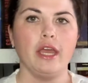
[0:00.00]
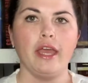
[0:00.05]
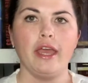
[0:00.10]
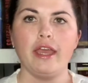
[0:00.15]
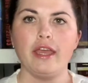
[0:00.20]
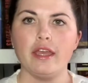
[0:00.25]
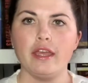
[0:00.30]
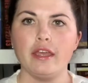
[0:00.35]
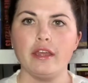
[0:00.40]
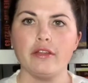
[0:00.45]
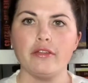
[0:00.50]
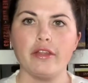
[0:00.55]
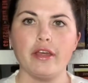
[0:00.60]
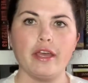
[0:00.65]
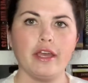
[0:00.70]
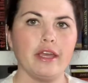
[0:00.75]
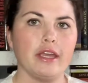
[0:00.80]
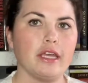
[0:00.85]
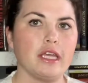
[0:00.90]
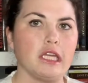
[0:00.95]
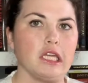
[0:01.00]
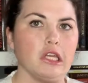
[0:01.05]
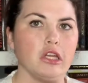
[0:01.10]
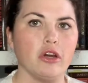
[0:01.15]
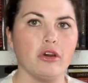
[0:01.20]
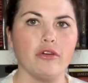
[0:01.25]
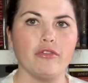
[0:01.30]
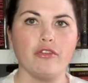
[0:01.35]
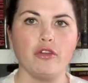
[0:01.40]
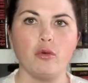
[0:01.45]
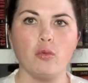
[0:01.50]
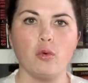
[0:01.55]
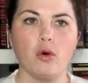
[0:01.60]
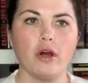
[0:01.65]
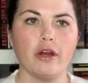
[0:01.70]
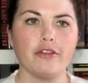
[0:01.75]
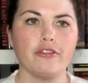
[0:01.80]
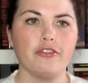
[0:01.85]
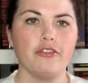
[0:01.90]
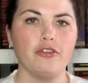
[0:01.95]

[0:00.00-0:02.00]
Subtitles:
hey, like, if you want